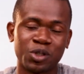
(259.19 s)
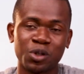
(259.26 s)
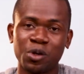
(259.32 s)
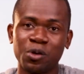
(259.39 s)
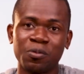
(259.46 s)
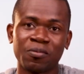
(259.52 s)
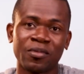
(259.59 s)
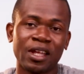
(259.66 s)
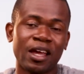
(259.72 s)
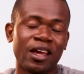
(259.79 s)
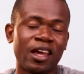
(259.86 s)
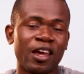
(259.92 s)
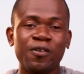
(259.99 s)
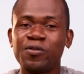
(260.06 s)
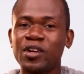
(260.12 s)
So
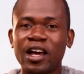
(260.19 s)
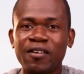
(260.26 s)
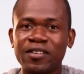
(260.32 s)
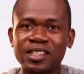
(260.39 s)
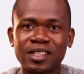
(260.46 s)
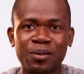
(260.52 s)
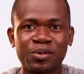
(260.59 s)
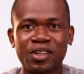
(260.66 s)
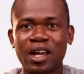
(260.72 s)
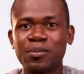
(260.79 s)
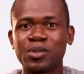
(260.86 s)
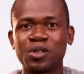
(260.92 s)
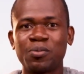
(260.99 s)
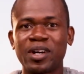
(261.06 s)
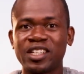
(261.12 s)
if you haven't
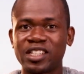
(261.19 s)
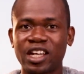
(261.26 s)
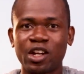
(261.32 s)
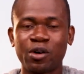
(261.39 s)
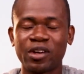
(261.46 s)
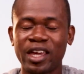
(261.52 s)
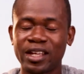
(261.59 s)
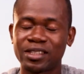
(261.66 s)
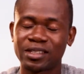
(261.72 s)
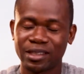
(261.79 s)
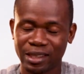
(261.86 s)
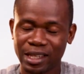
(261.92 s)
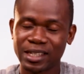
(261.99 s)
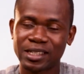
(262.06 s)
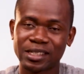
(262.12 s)
subscribed to my channel yet,
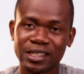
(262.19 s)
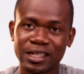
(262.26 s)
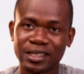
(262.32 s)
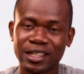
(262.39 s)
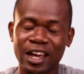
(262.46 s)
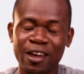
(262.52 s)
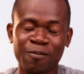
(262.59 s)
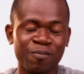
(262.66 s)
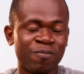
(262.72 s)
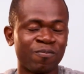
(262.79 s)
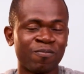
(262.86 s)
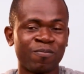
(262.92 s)
this is the time.